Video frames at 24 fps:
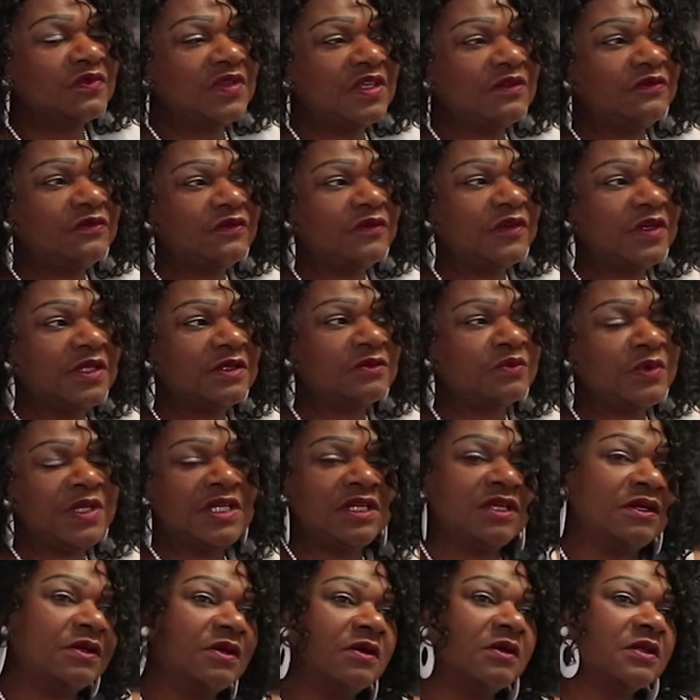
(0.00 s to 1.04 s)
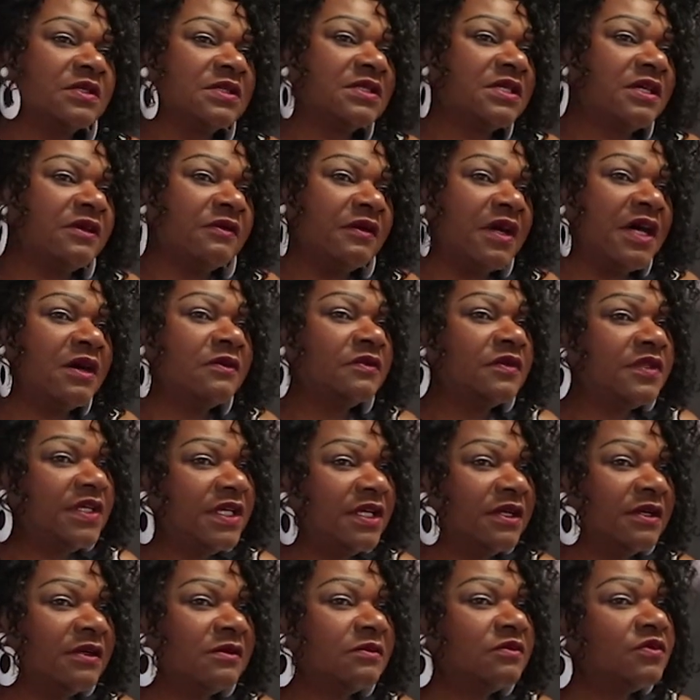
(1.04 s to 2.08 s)
different, when the girls are out
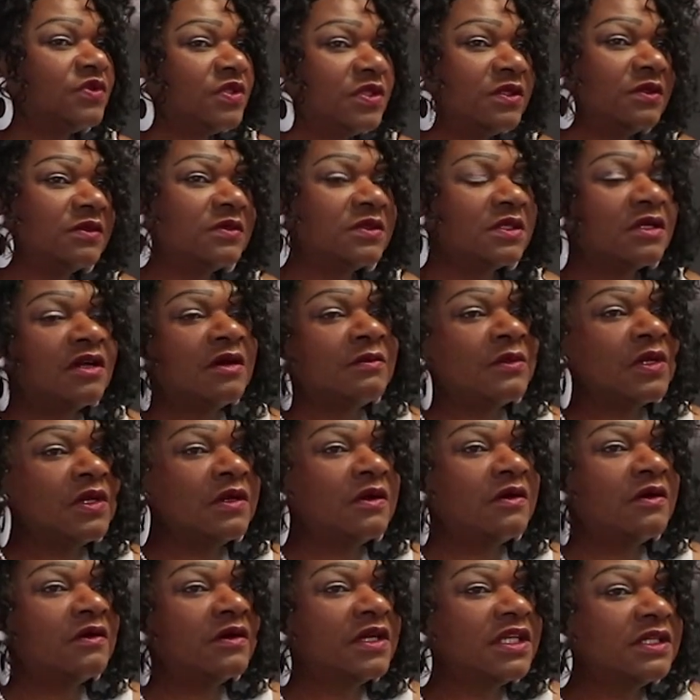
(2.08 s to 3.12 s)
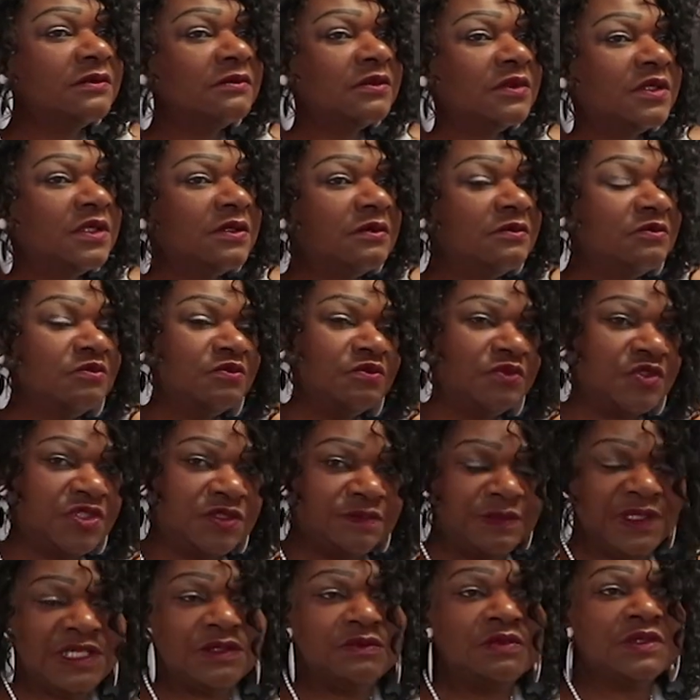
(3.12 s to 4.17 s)
there, you know, to come along and
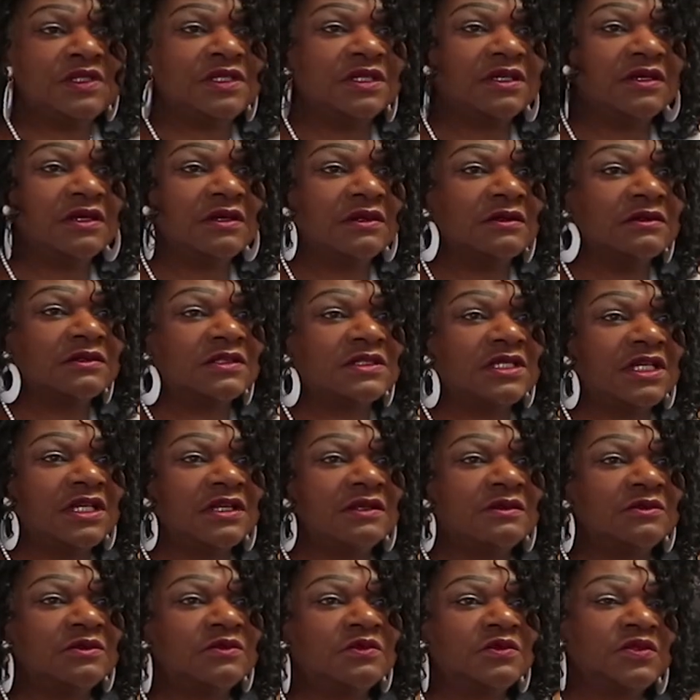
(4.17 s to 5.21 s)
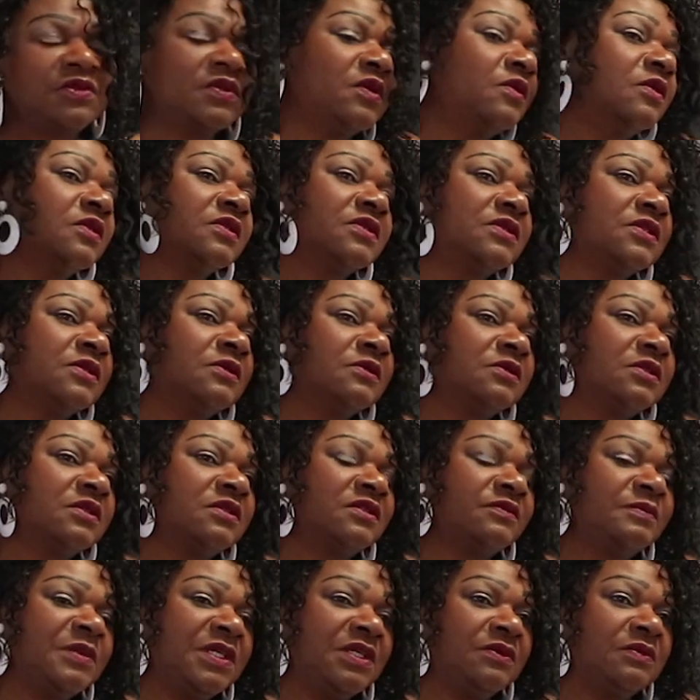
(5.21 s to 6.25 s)
speak with the girls and also
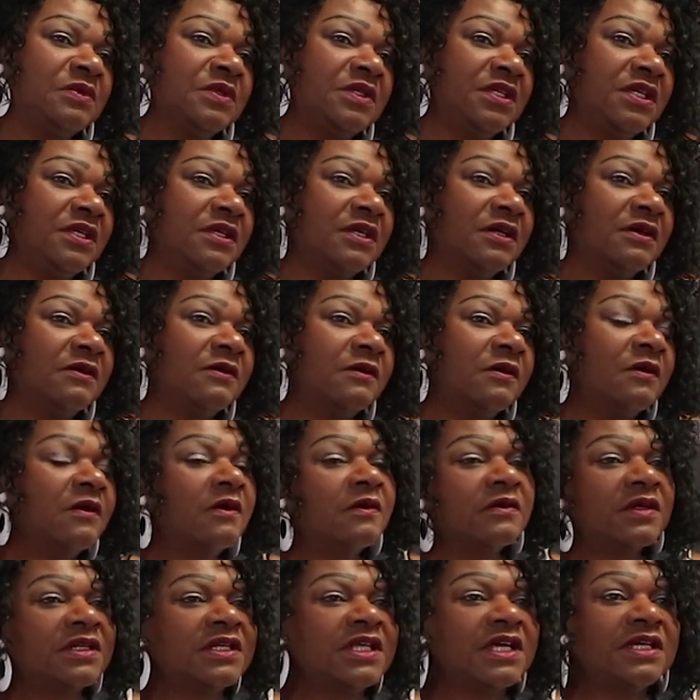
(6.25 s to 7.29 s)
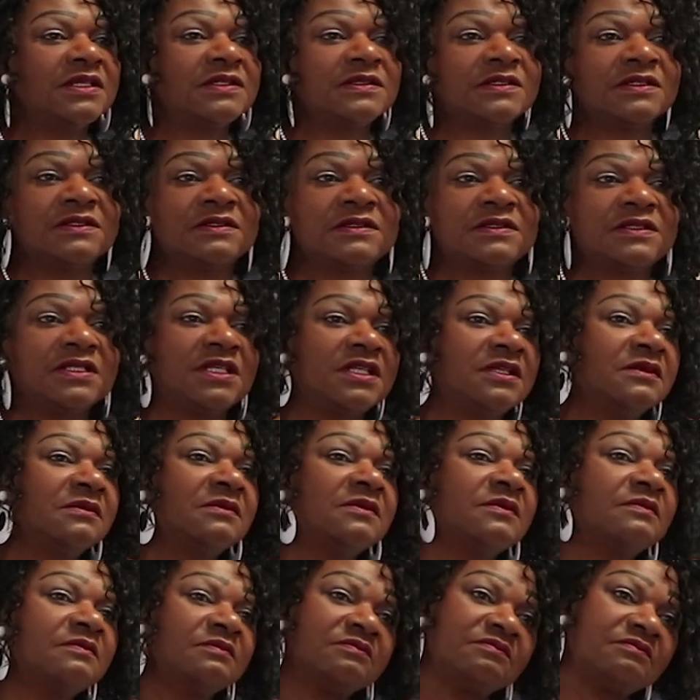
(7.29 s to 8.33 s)
to speak with the organizers
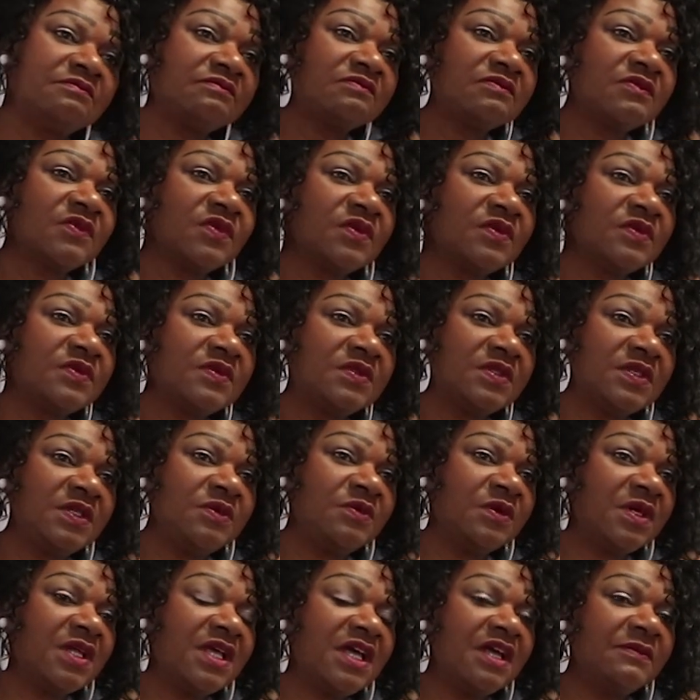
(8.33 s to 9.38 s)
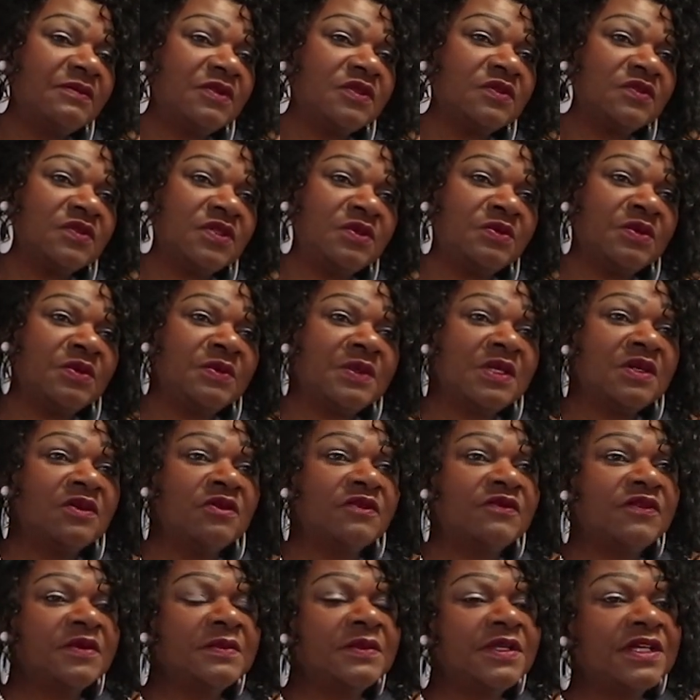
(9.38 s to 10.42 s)
and see what happens, see where we
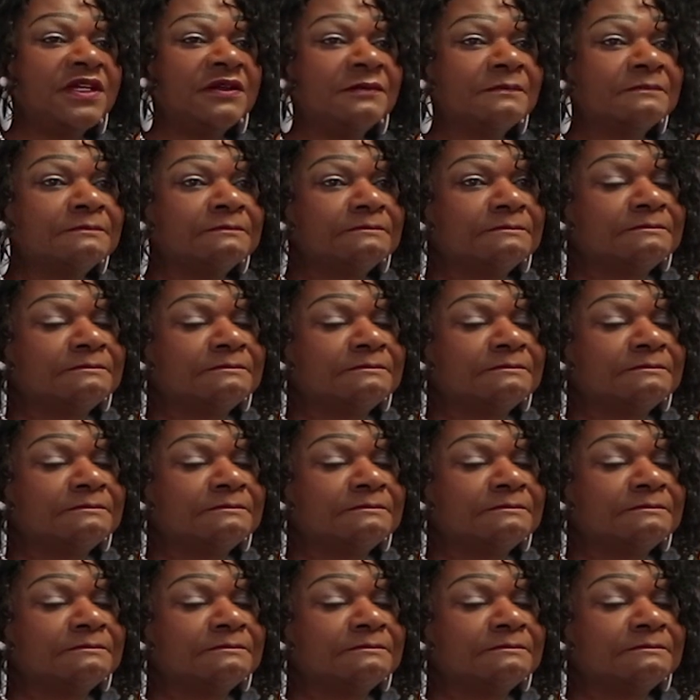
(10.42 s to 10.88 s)
go from there.